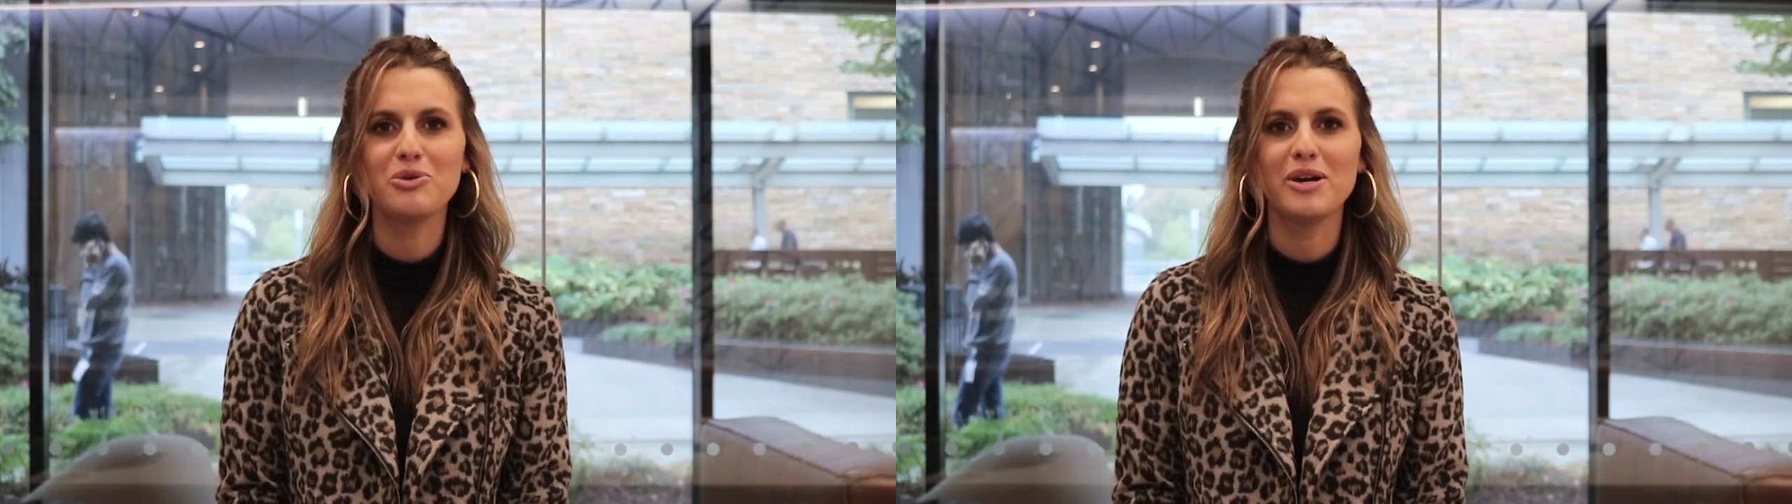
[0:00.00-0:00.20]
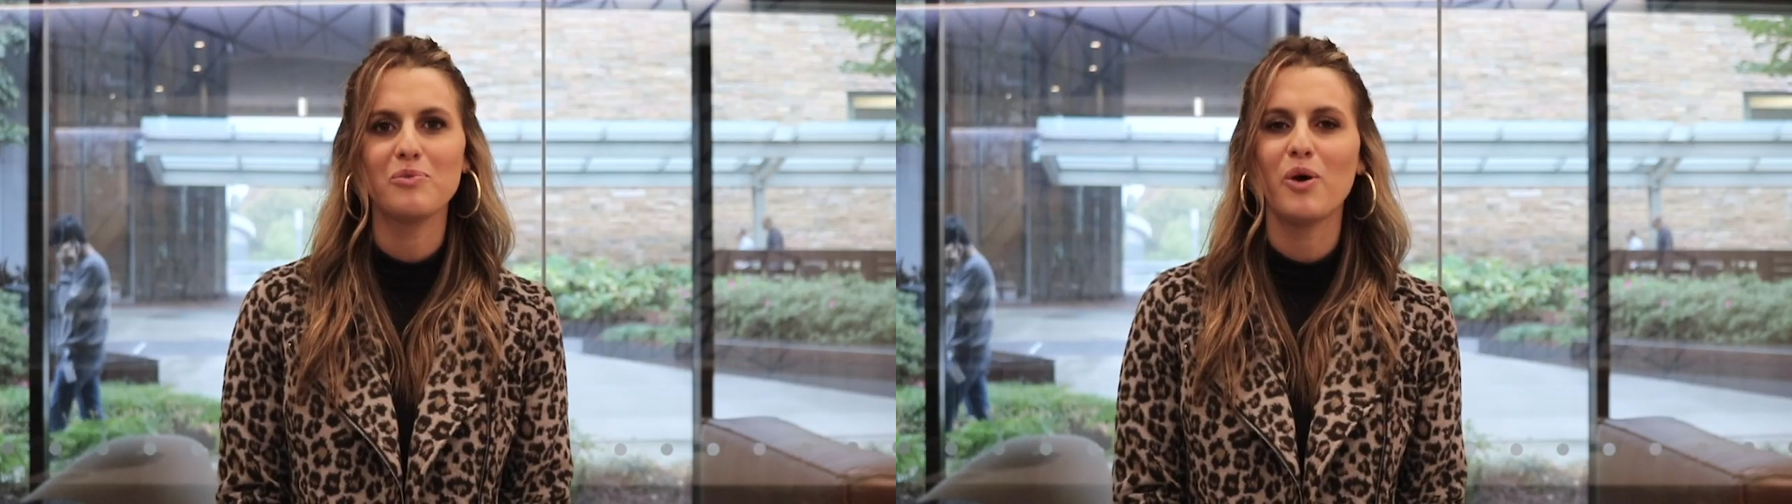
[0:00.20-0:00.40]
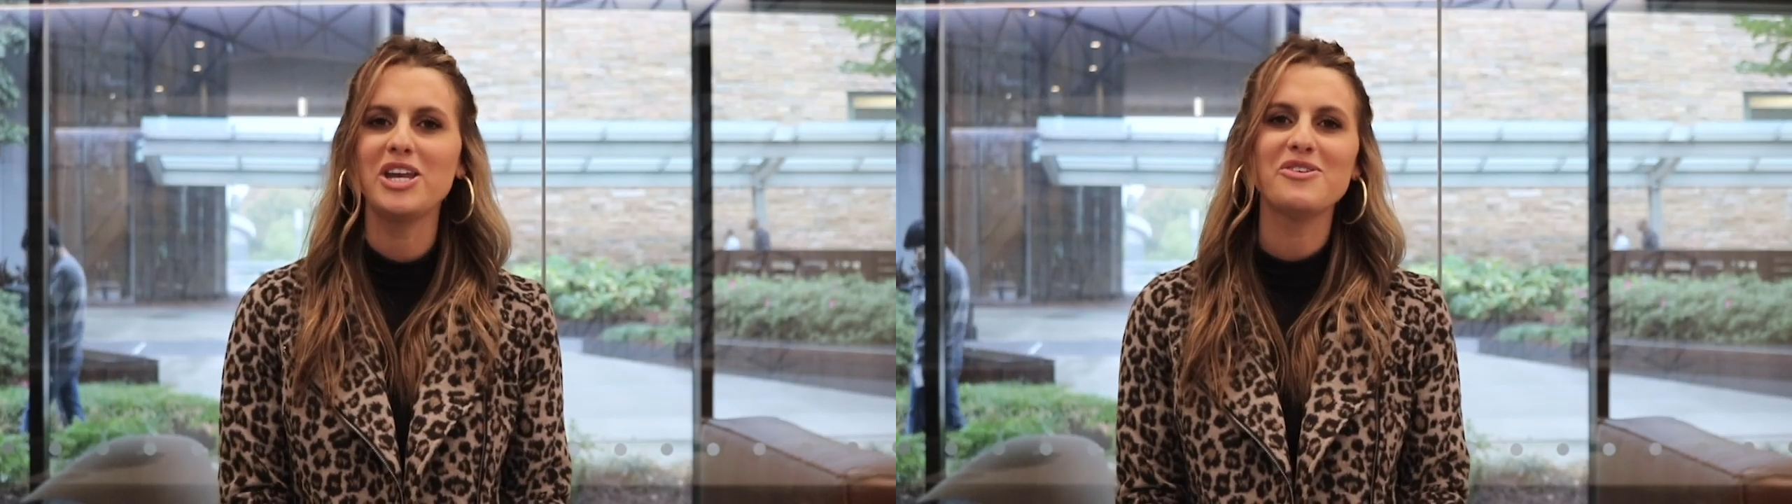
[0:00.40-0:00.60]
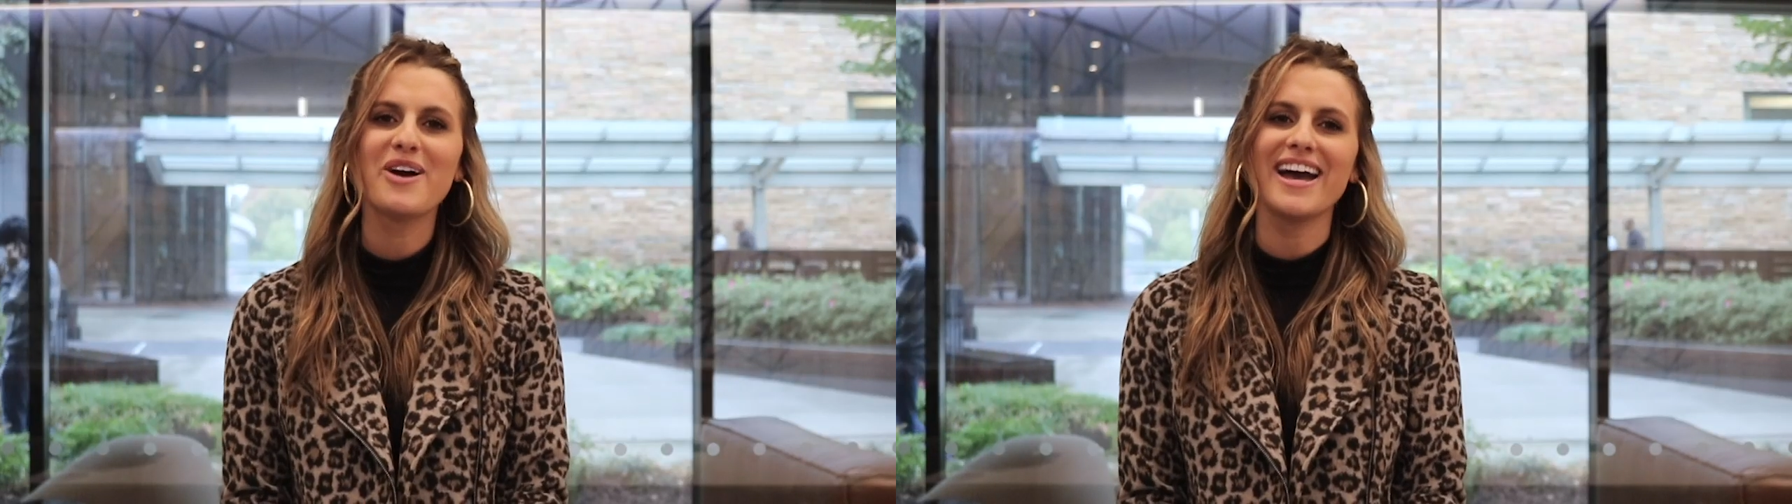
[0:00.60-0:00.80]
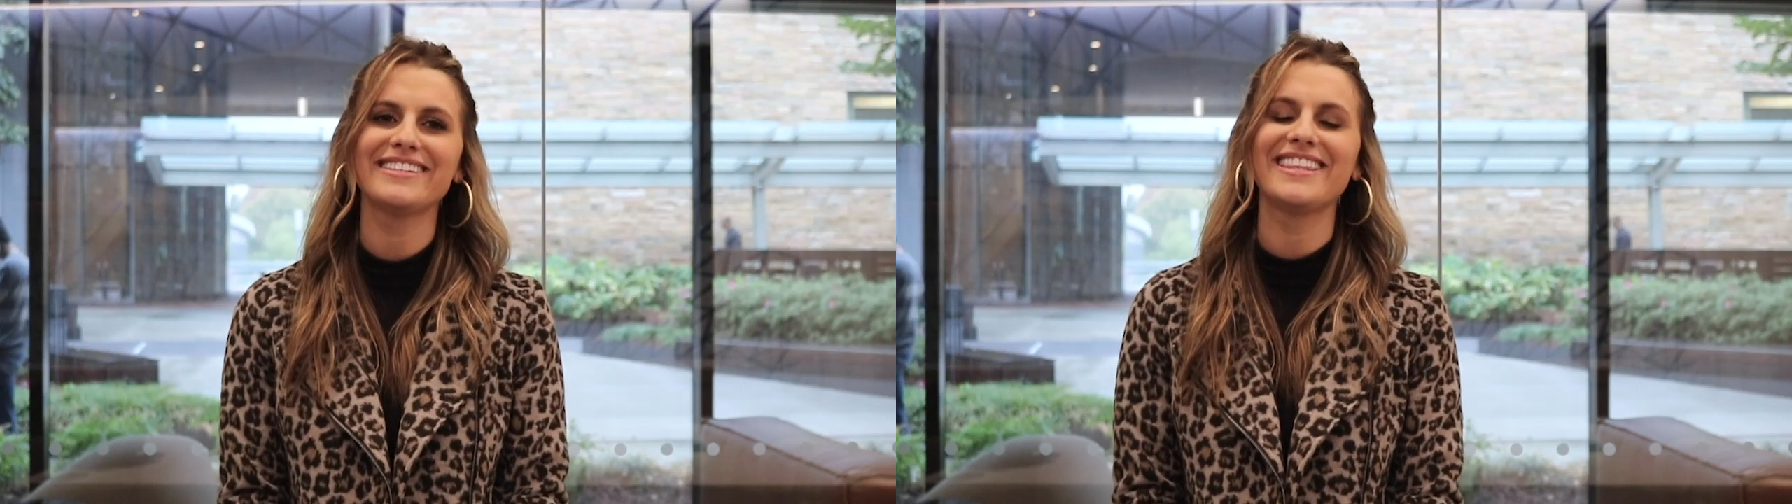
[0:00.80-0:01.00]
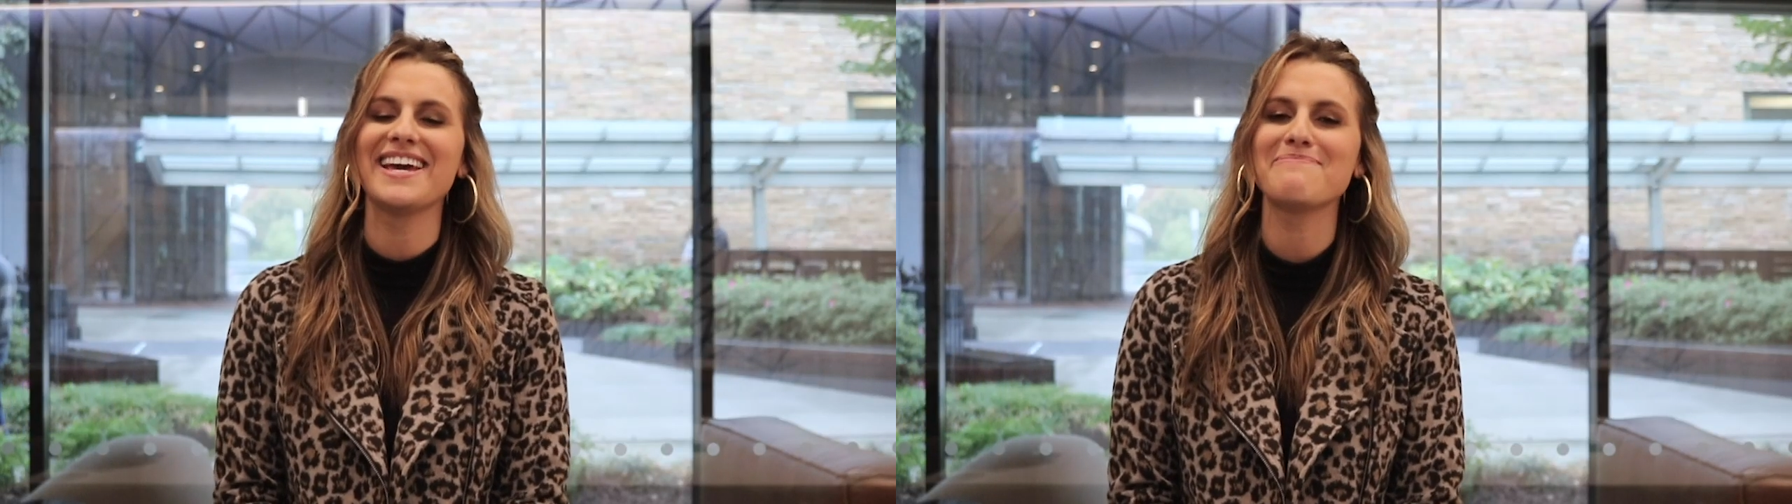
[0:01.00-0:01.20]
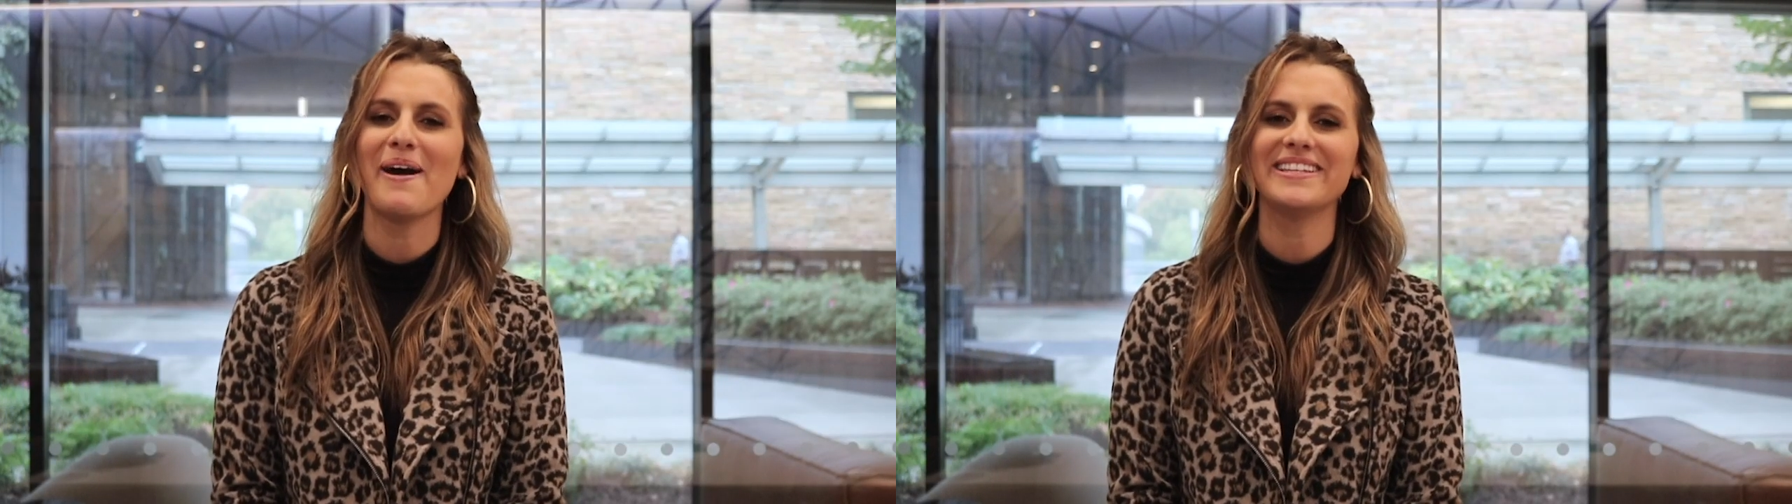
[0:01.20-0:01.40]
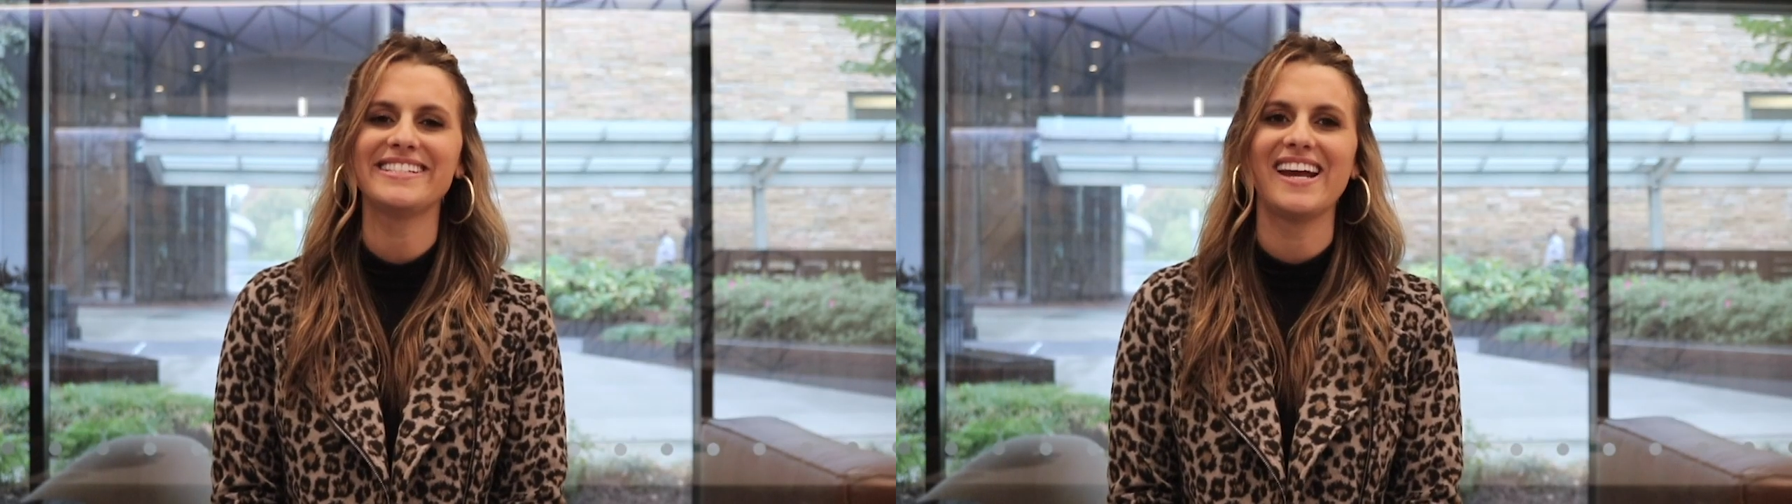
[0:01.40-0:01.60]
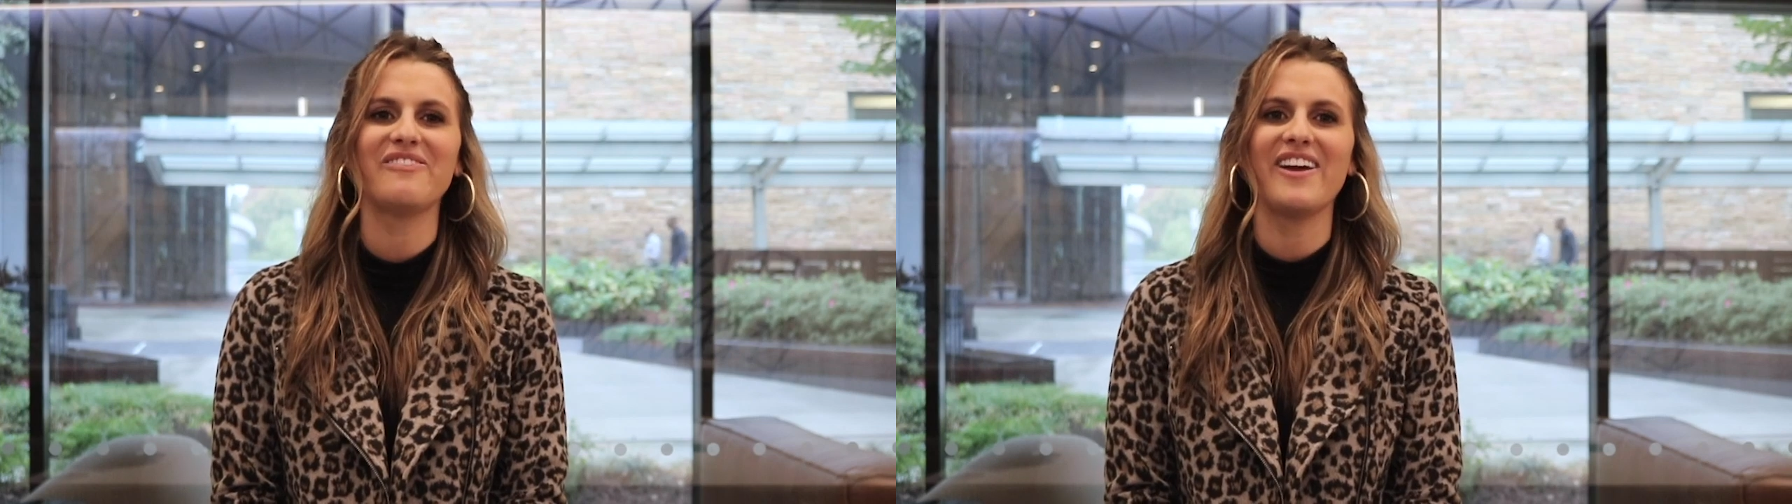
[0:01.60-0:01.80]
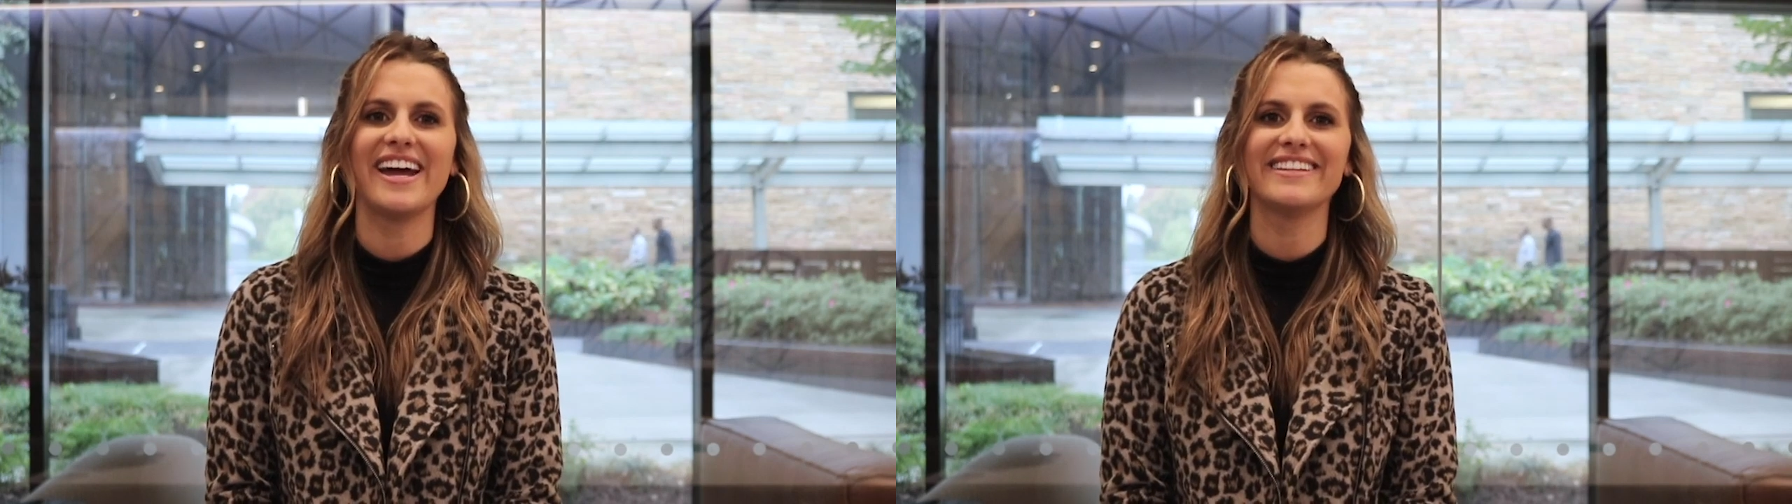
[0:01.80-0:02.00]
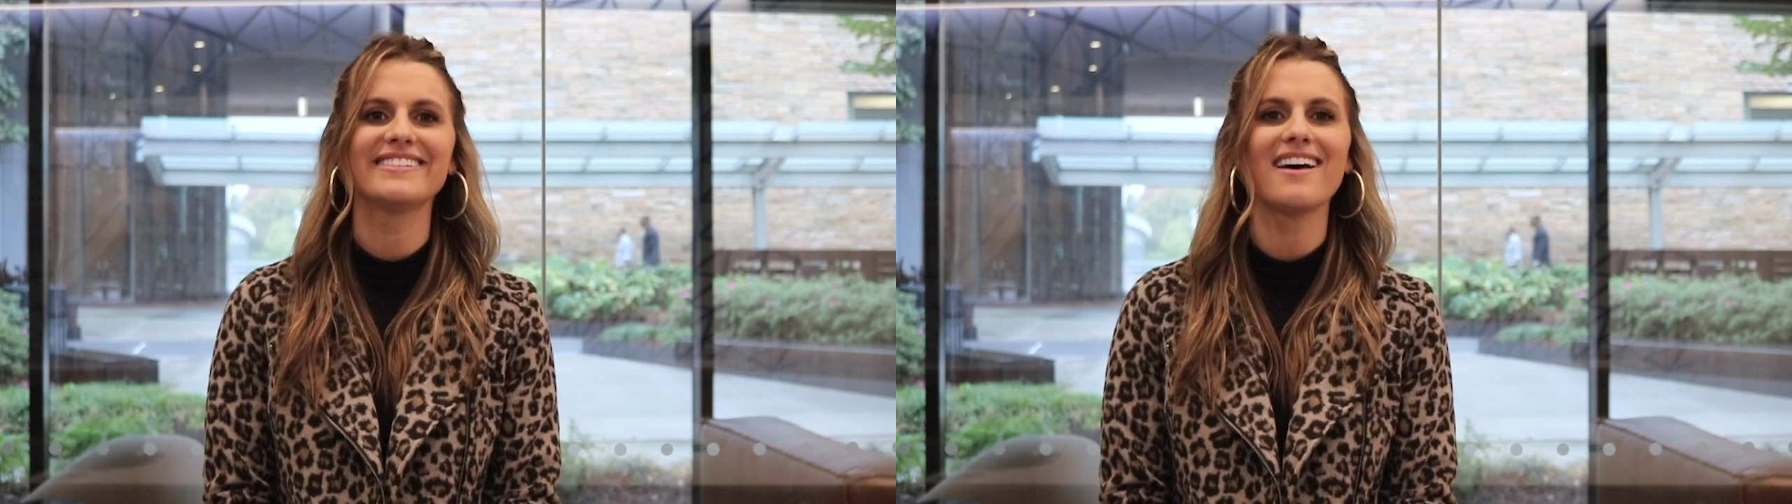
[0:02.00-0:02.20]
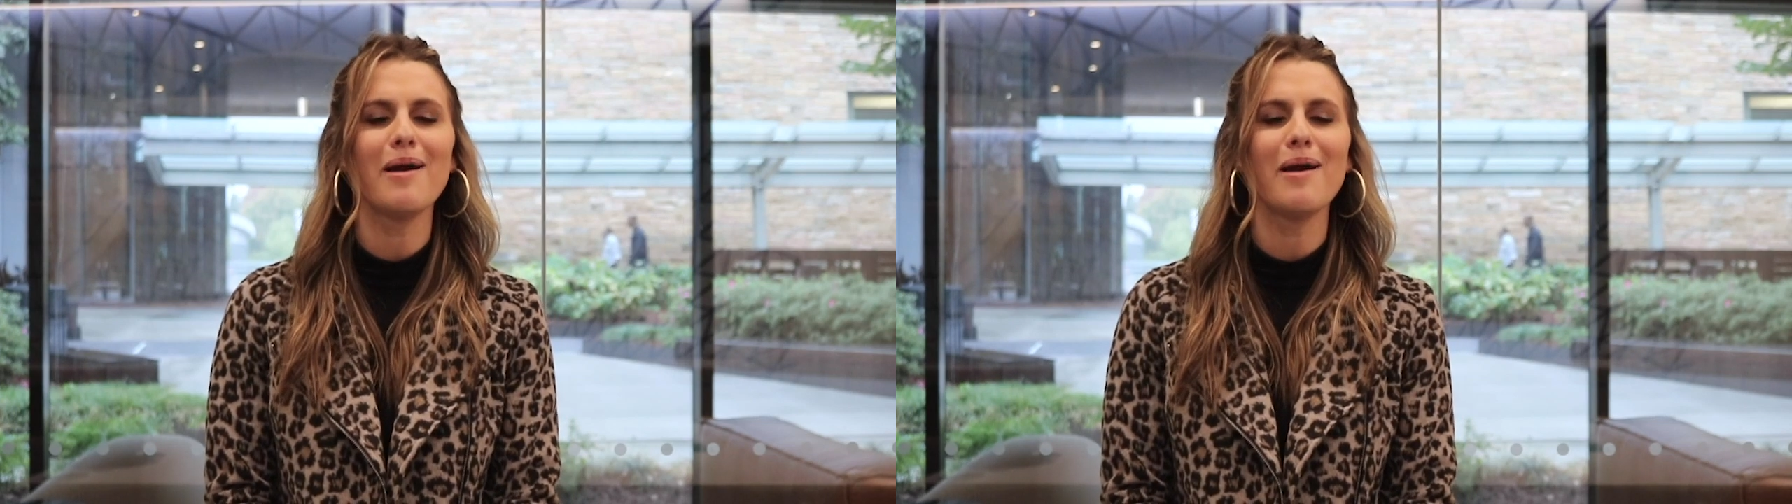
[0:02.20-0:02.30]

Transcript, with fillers: do it. What do you guys think, Penn State fans?